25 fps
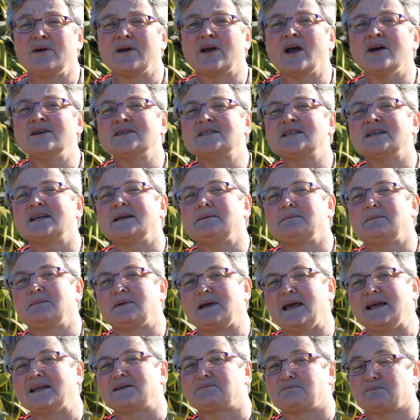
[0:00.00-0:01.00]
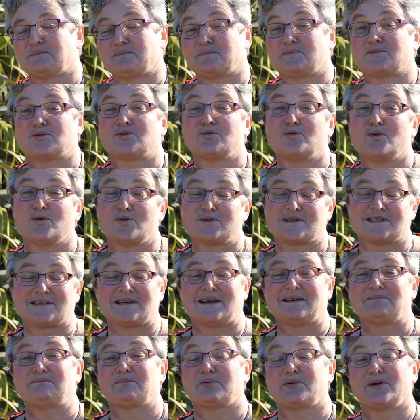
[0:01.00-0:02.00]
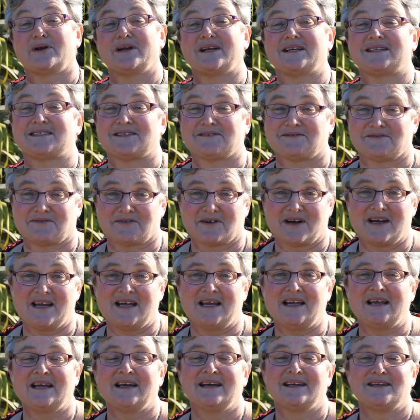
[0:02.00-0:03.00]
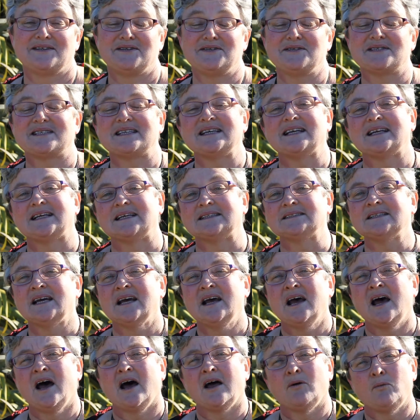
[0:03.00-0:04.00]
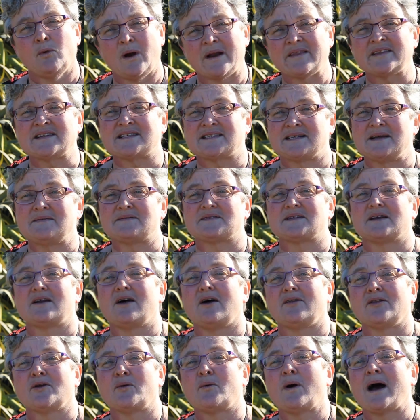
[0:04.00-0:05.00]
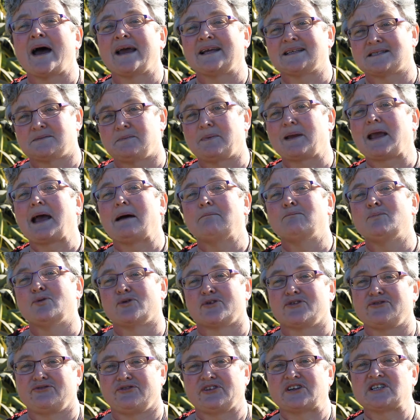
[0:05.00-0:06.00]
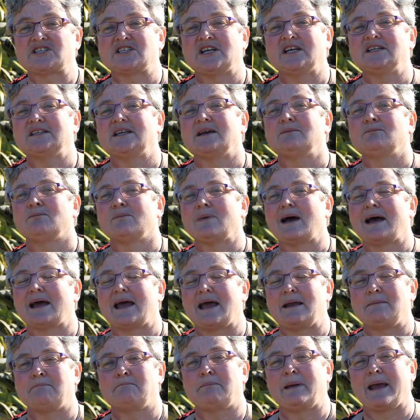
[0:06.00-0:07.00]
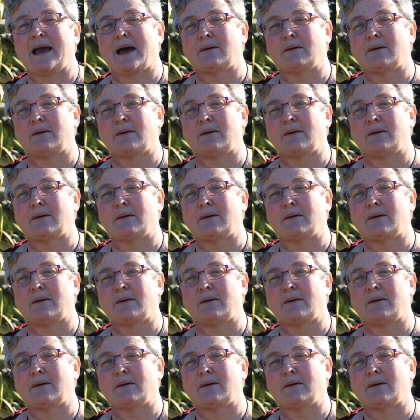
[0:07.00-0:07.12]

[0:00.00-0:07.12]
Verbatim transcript: we're going to get towards a predator-free New Zealand, one of the steps along the way is to become more efficient and, and be